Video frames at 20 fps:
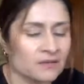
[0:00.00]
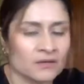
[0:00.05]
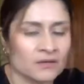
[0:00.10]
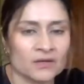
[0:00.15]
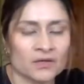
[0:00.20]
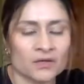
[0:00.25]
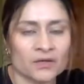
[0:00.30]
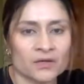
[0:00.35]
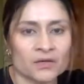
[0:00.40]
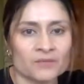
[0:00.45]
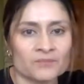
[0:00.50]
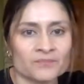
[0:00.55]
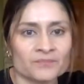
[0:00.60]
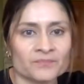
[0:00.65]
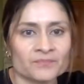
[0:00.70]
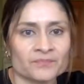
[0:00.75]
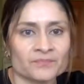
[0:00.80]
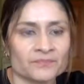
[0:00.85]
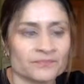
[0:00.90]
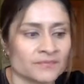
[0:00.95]
Um,
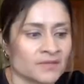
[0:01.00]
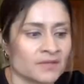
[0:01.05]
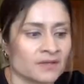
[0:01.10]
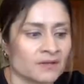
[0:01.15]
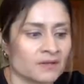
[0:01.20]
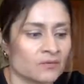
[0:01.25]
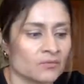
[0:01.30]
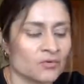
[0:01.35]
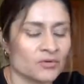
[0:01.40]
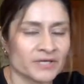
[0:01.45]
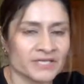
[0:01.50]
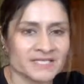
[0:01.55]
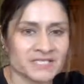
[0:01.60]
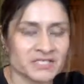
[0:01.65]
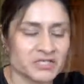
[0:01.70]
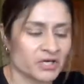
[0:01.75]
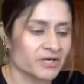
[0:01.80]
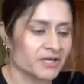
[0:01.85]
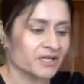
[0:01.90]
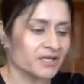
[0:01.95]
we'll get
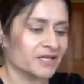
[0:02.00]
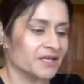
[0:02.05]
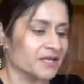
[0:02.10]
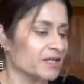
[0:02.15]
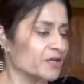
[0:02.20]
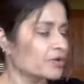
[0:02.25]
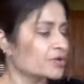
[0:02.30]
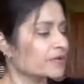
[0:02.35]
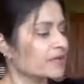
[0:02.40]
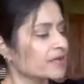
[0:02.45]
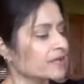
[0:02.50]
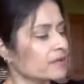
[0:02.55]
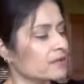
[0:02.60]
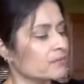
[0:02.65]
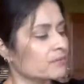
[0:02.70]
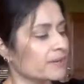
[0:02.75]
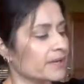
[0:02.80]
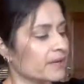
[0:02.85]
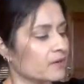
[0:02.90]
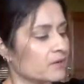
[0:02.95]
started here in
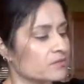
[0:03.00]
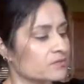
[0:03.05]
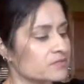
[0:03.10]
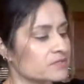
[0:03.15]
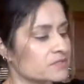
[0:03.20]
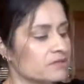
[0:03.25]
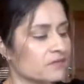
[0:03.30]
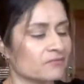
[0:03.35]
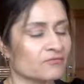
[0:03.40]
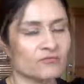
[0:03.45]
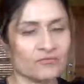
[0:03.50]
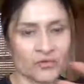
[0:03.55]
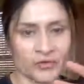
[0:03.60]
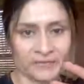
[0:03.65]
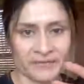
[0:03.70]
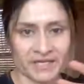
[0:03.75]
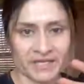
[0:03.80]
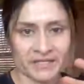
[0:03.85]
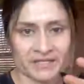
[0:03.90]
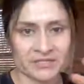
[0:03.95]
about four
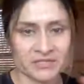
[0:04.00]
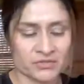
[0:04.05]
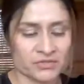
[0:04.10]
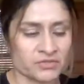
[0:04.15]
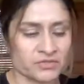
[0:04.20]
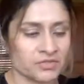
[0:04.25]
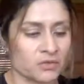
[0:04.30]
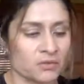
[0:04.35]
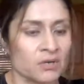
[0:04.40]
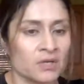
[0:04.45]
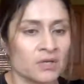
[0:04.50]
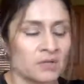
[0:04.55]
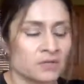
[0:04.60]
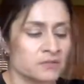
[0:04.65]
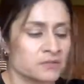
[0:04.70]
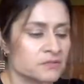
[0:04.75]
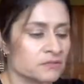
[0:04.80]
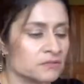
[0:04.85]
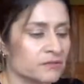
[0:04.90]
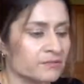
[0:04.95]
minutes or so.
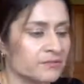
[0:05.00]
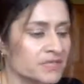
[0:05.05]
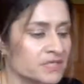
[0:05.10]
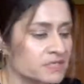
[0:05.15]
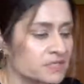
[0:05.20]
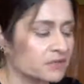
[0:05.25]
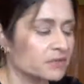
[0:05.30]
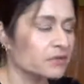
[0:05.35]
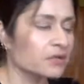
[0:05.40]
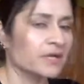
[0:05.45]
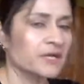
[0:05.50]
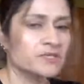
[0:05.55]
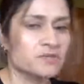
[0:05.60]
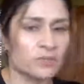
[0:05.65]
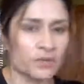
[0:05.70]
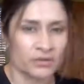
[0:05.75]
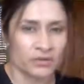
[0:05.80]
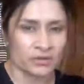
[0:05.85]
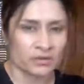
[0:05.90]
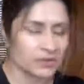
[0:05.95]
So let me tell you guys what
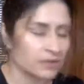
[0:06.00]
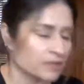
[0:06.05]
you're gonna